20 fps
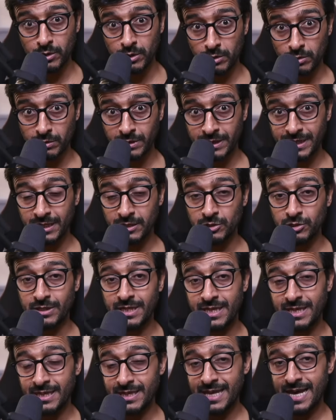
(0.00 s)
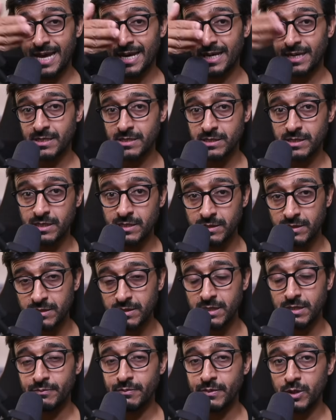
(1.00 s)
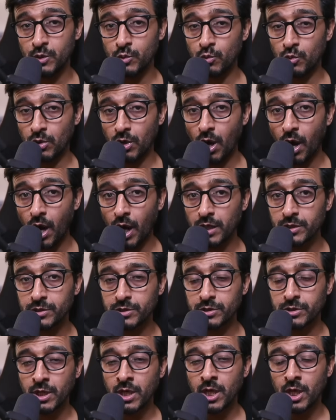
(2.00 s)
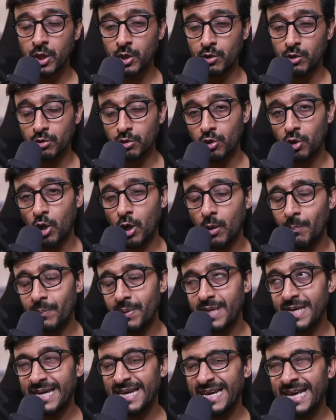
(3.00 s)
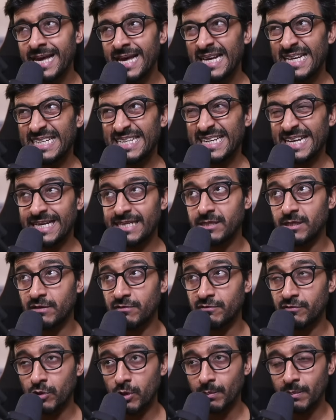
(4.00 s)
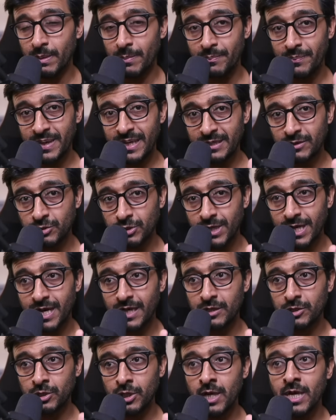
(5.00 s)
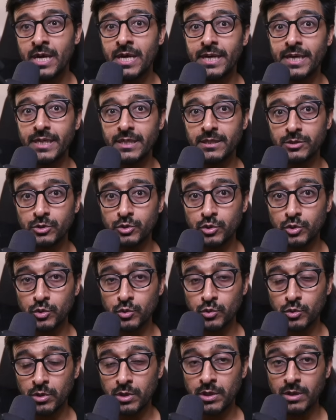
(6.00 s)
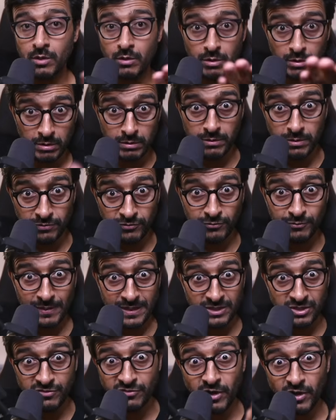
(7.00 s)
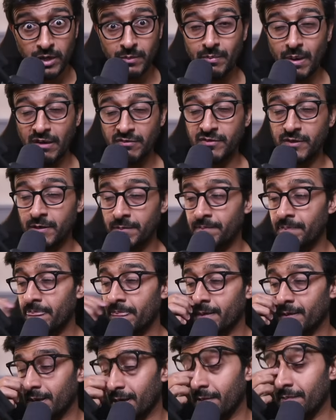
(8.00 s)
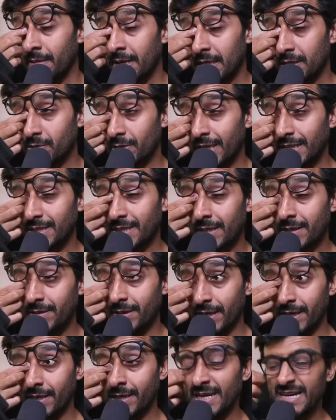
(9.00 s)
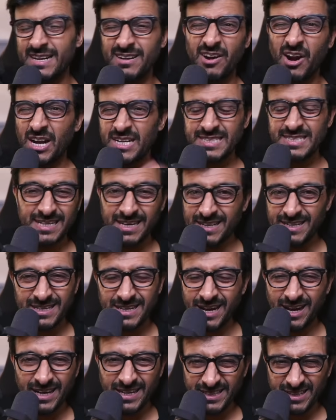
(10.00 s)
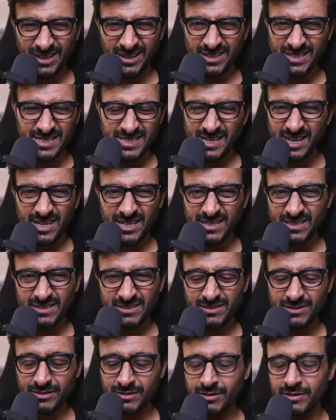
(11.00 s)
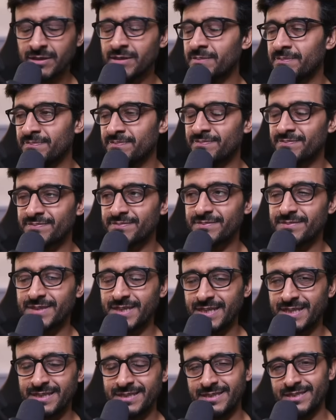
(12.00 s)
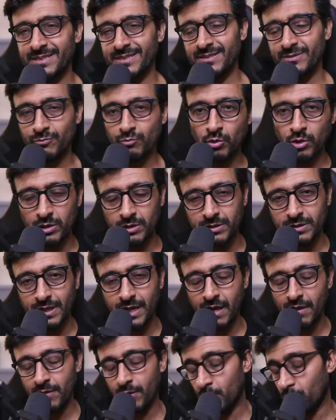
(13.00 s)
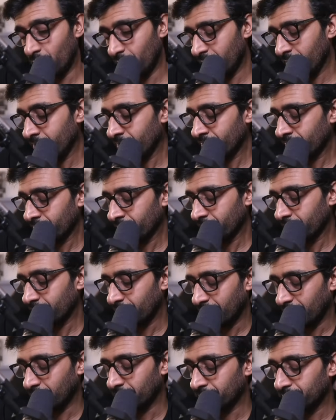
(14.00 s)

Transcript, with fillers: location and that is a CPU cost. You're copying data from the page cache into your specified buffer. Okay, so that's a read. Write uh, is identical. Right? It just works the other way, right?